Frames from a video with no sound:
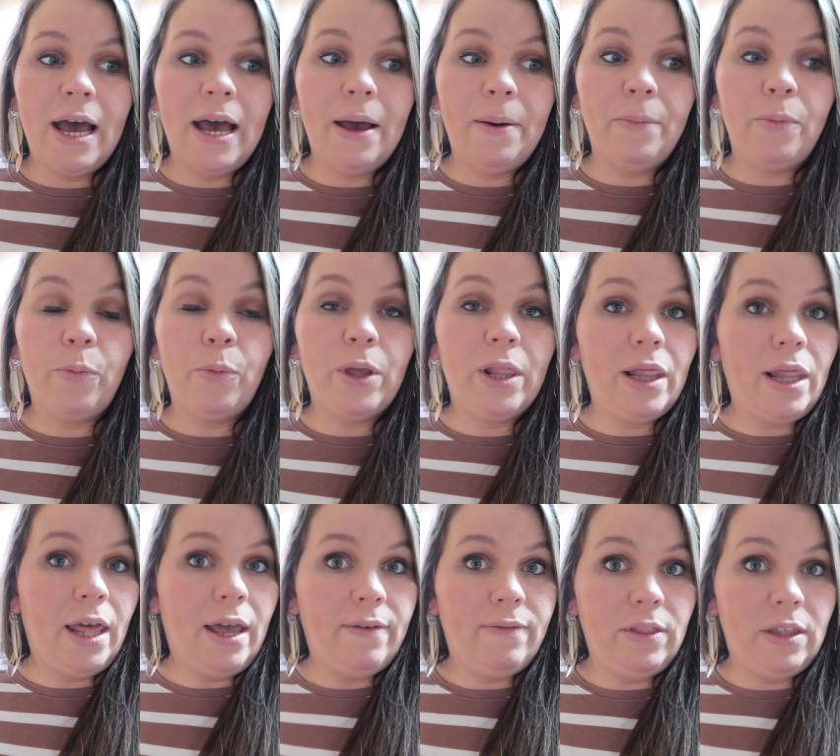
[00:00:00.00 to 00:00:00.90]
um, we
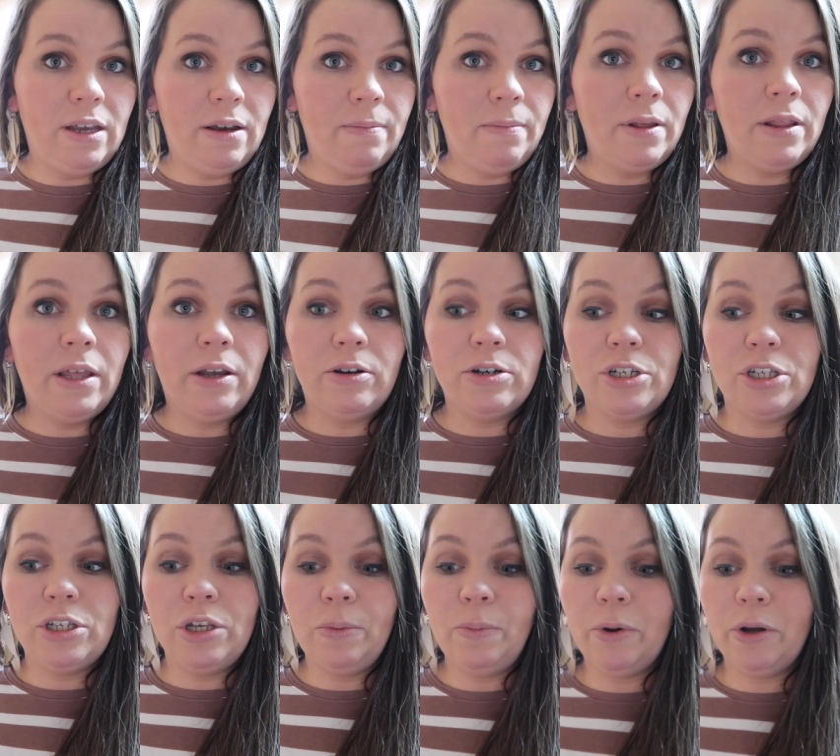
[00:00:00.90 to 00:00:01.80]
love them they are
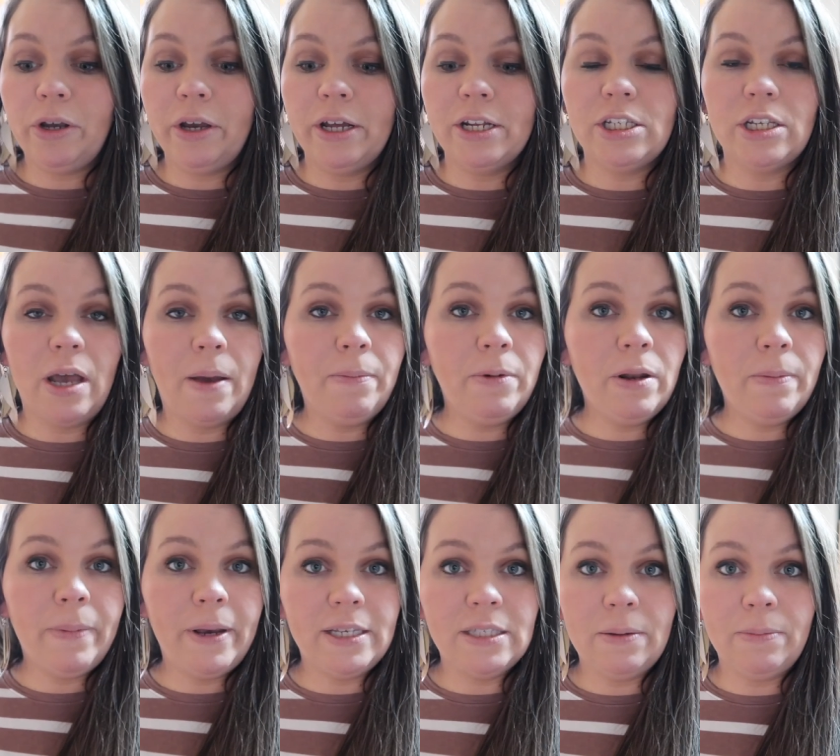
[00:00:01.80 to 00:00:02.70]
super good so i'm going
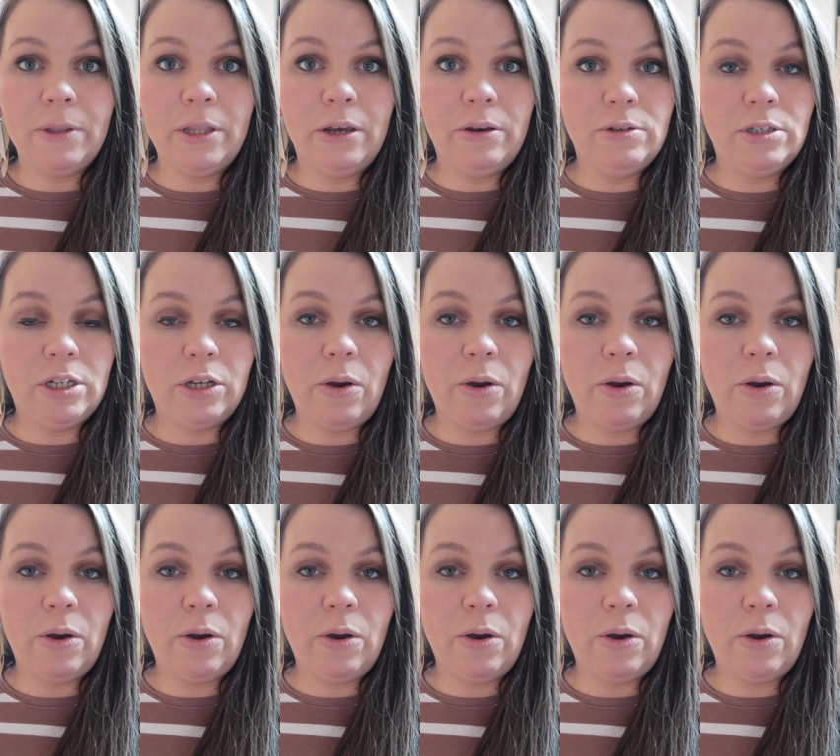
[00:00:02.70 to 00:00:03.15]
to make some of those